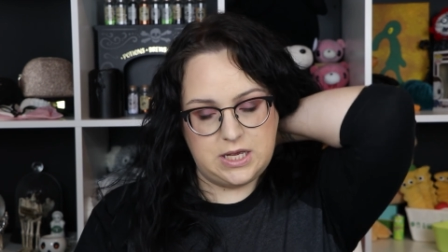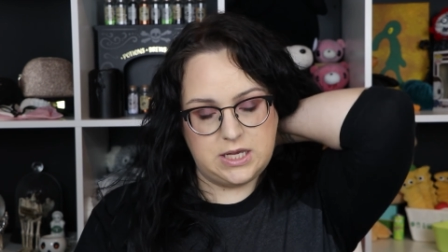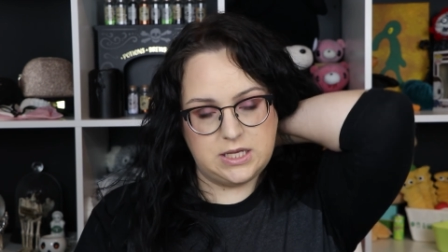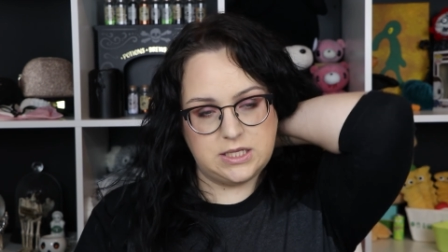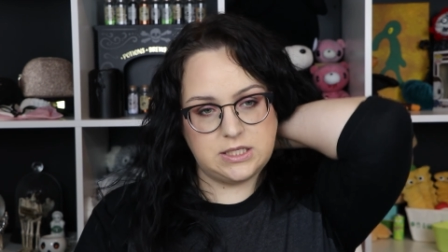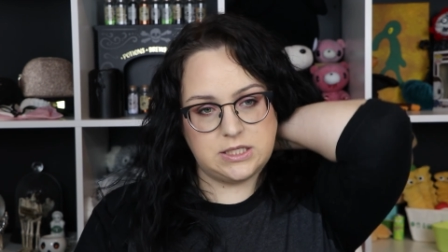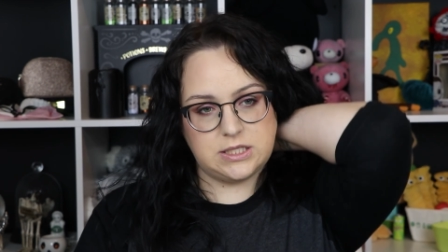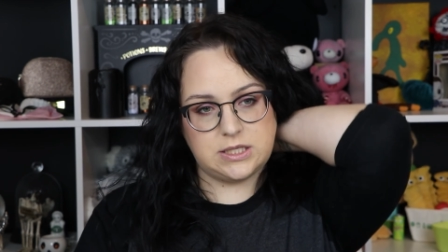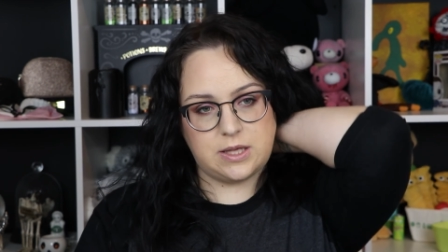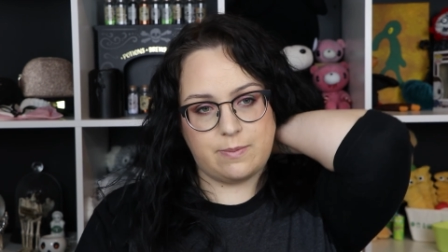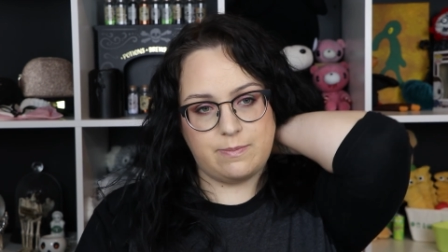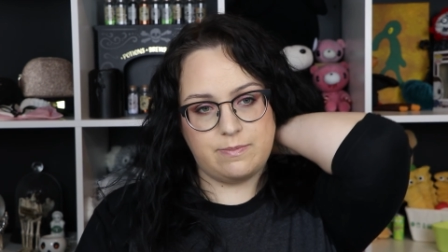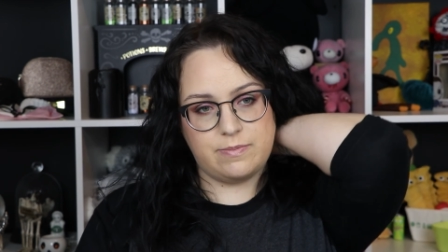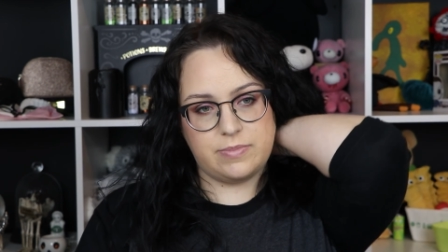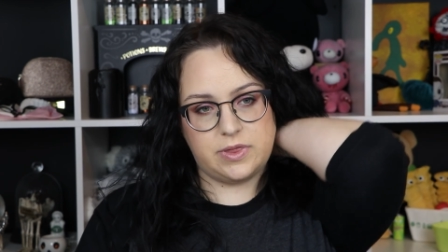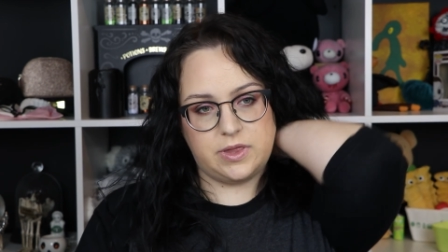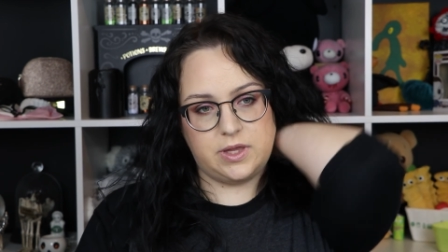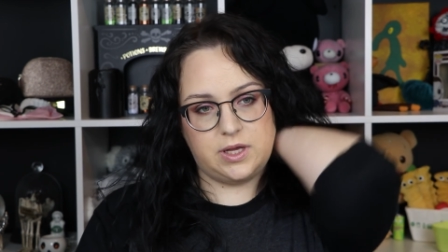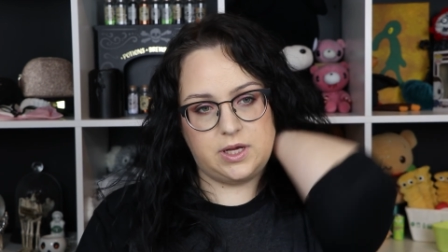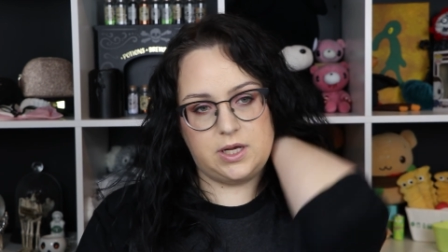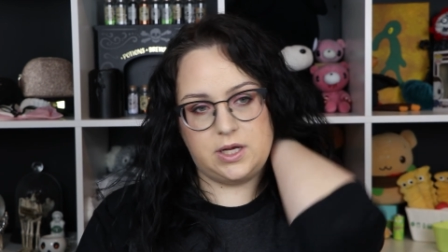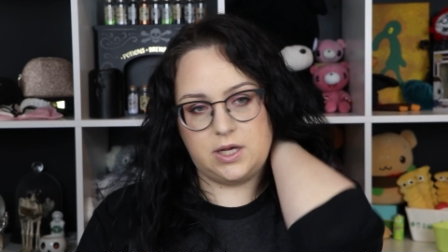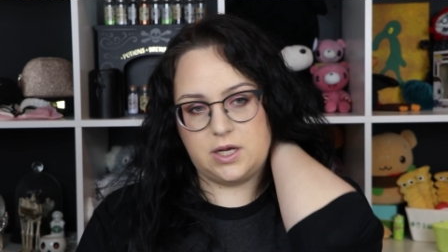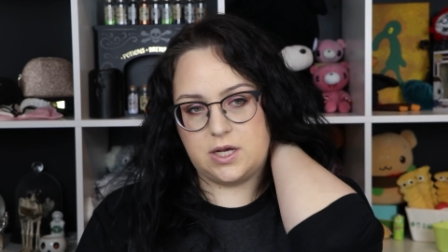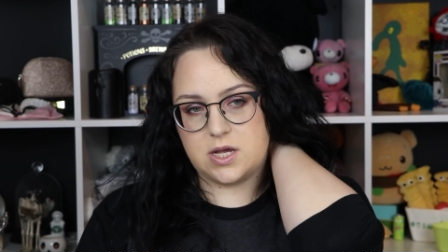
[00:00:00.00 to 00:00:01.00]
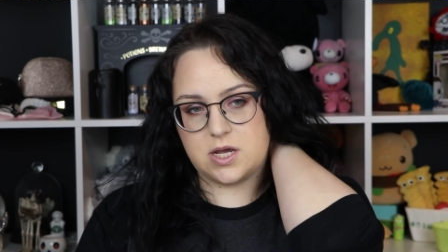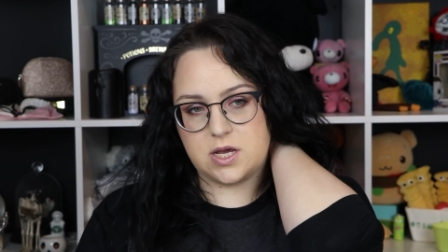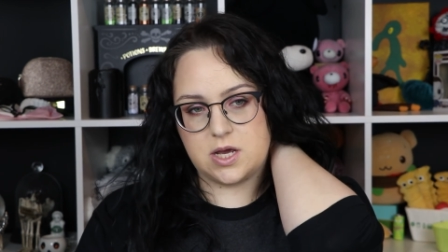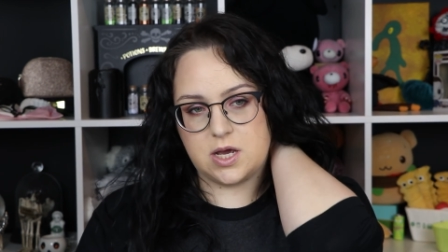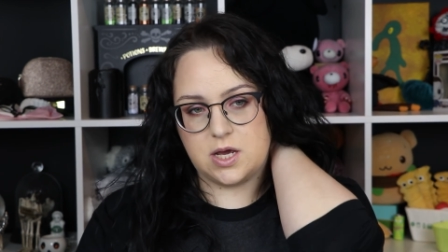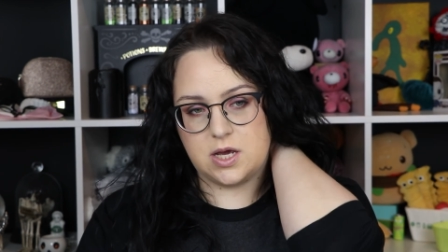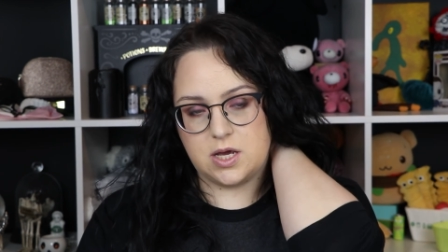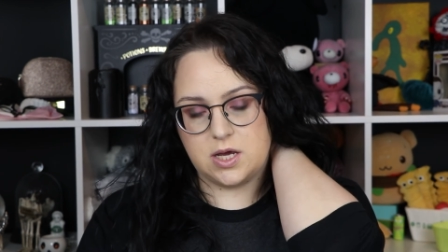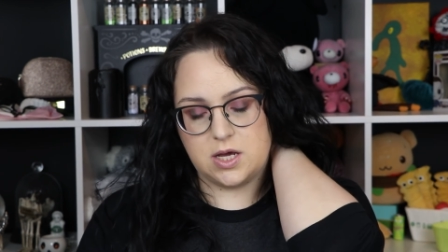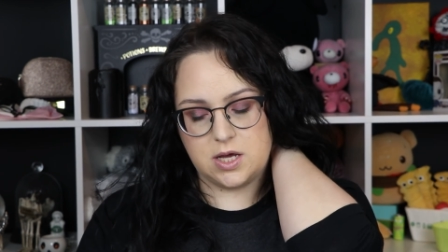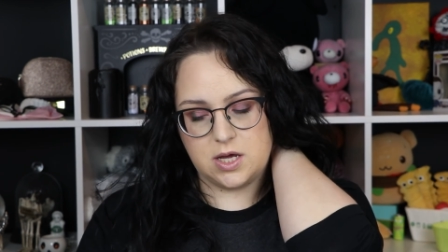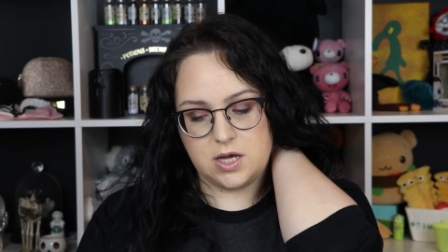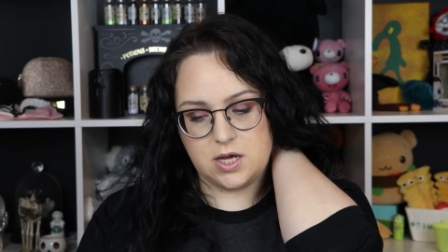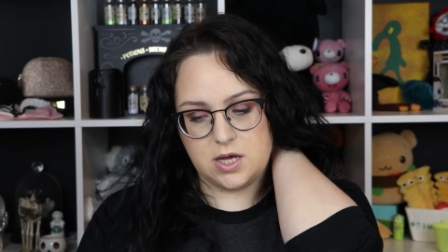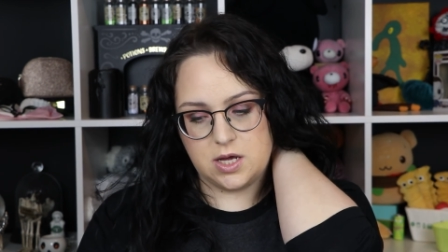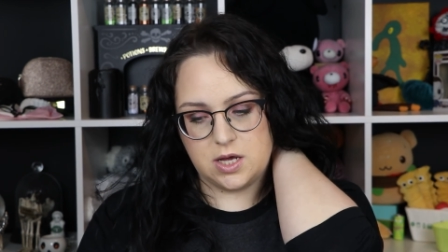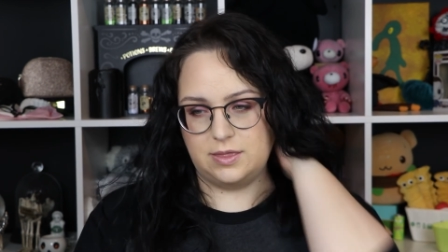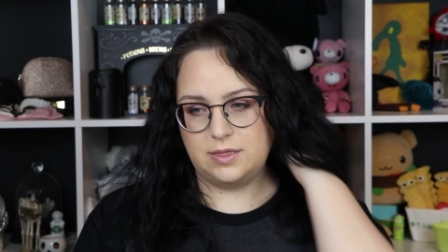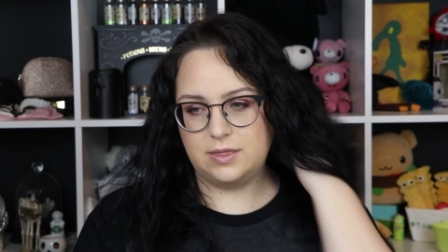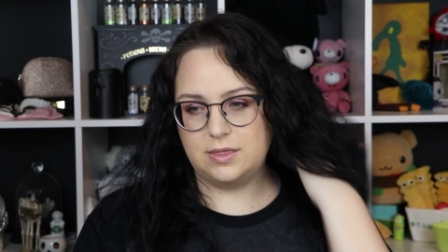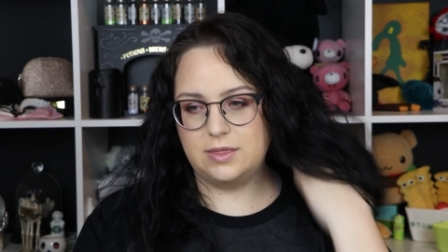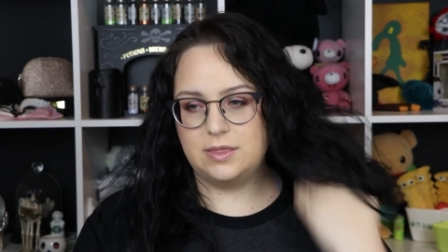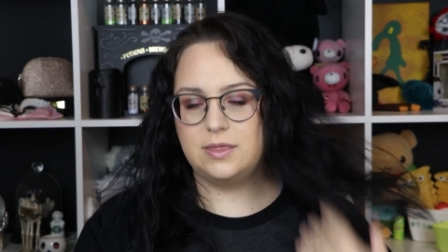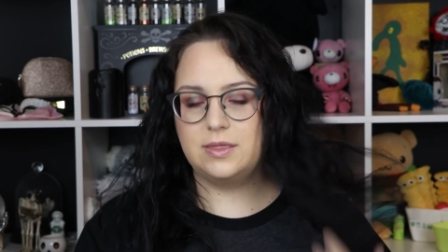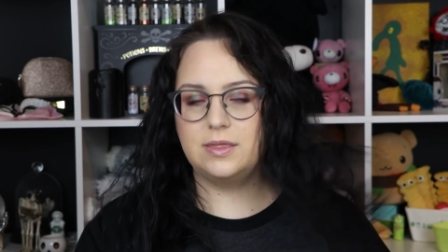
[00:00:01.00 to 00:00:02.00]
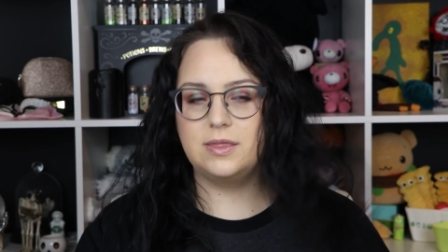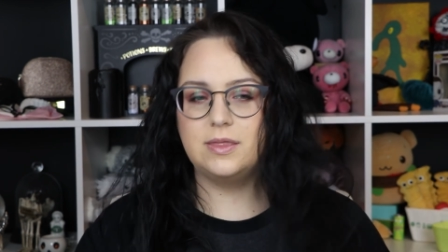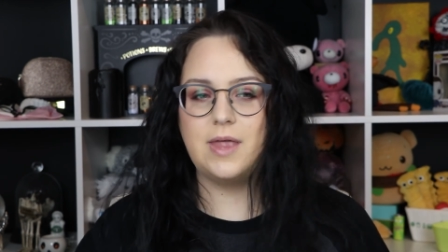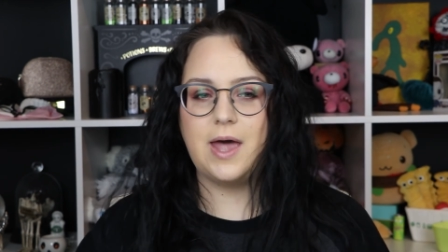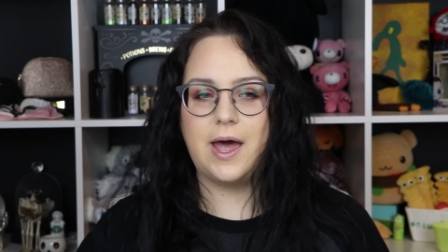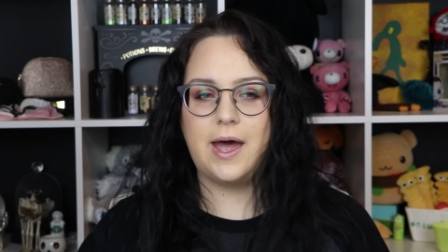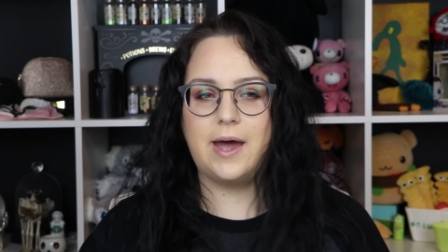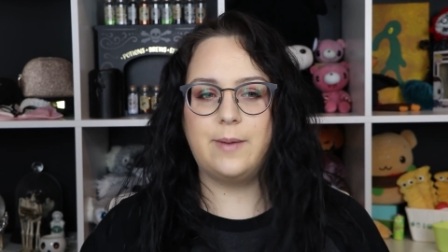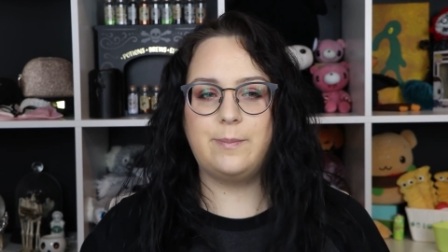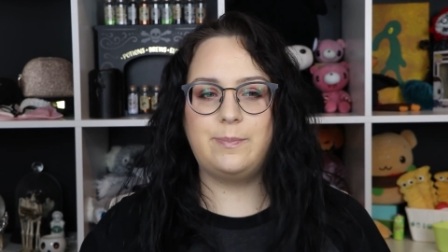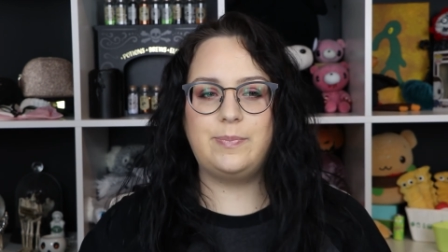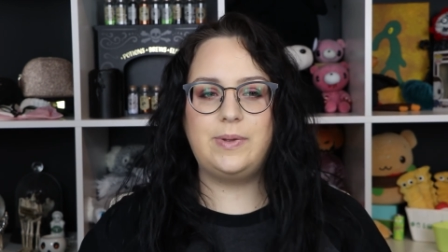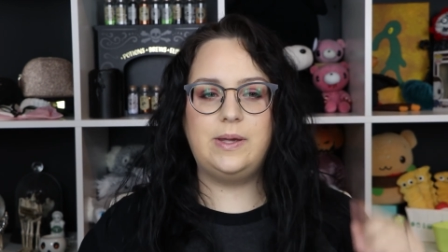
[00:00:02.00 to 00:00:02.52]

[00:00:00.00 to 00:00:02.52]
Something that